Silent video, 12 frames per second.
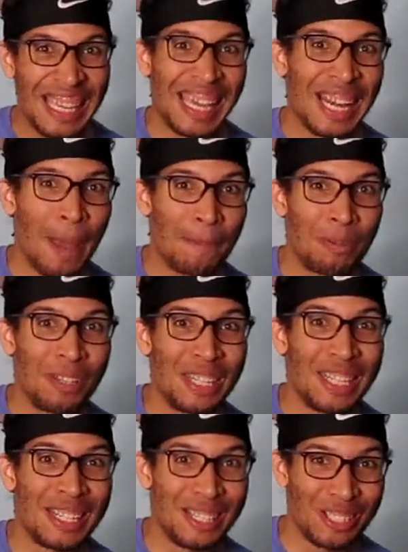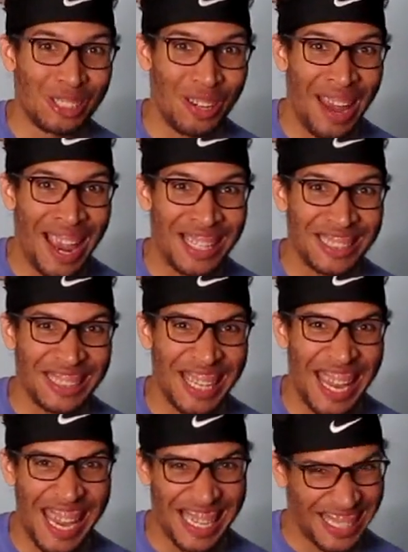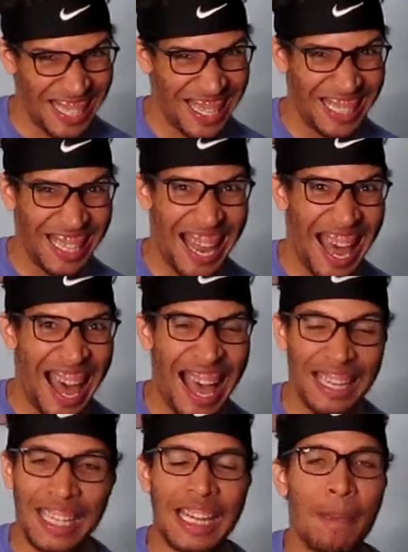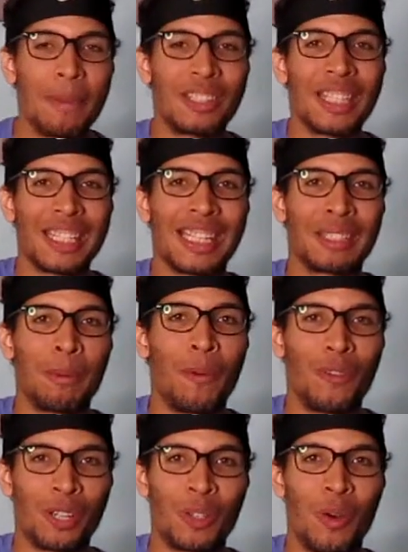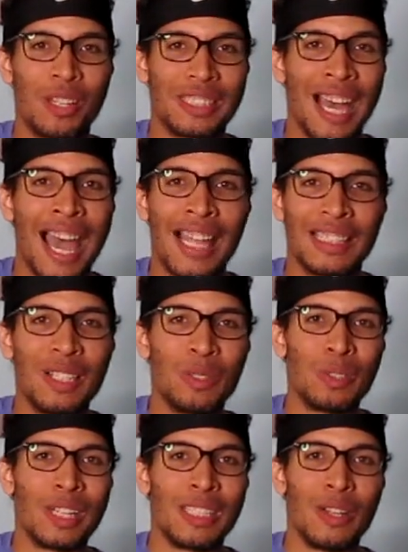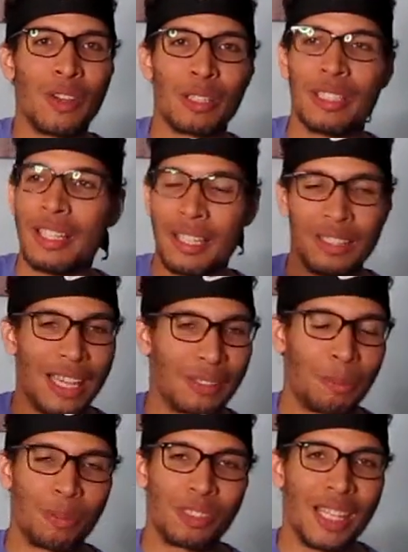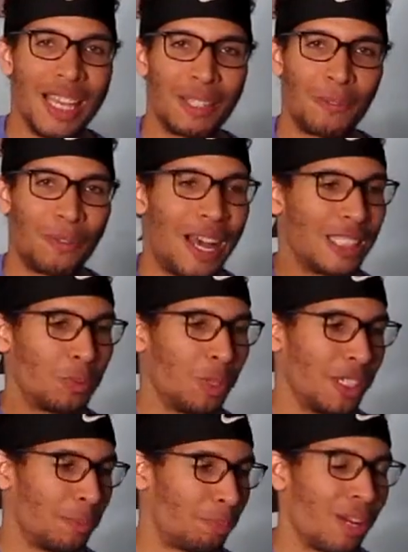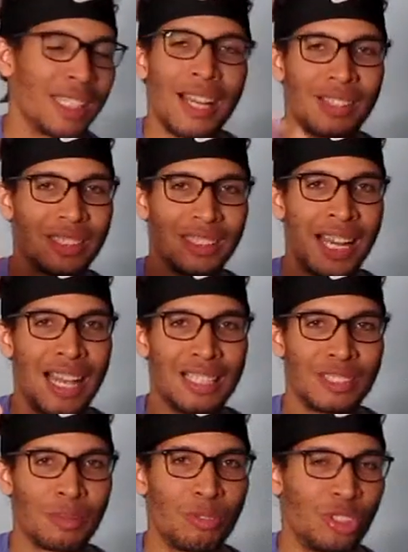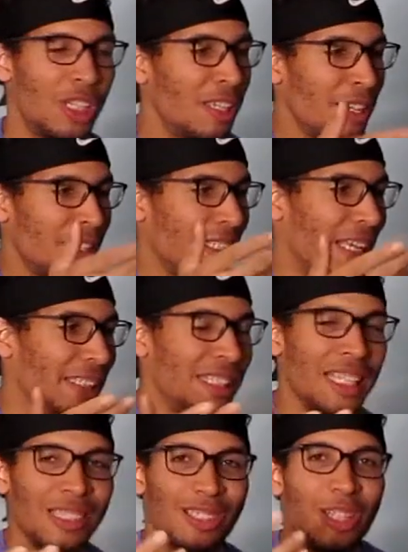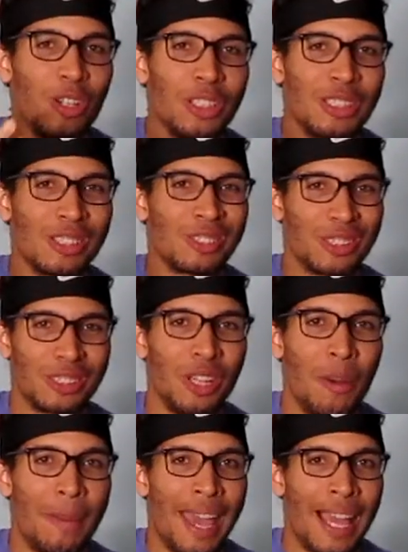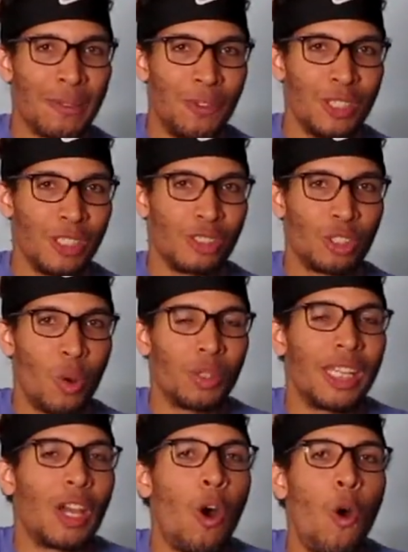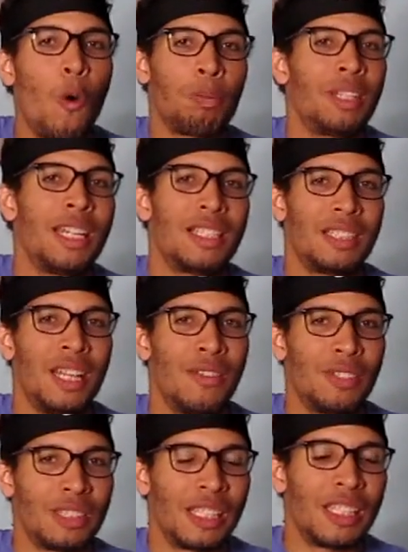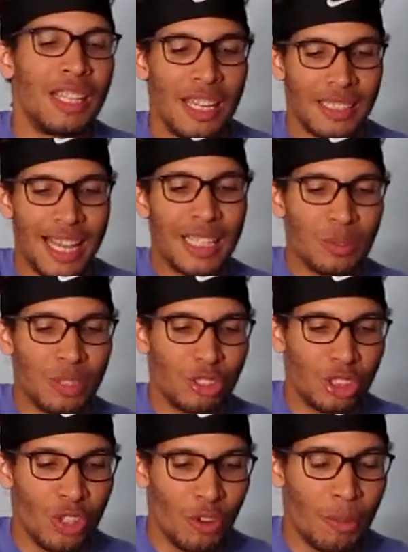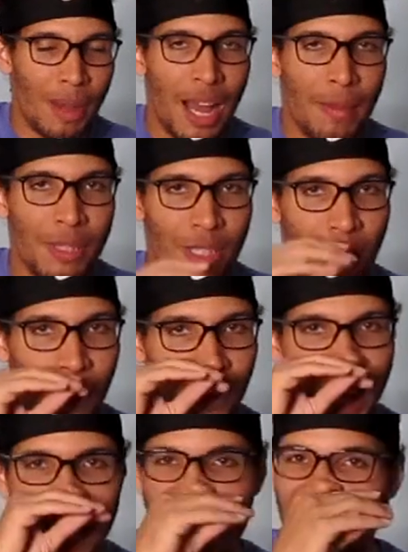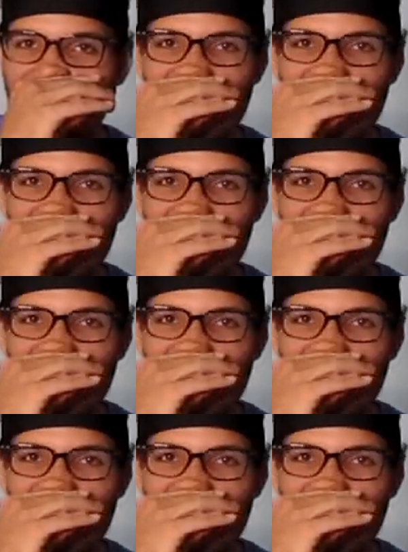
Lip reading: and I put it in the trash can, good luck, and they be thinking that the motherfucker gonna die. Little do they know that, like, the protagonist finds a way to break out the ties or some shit, and then literally the dumbass villain told their whole plans and everything. That's what this shit remind me of. Like,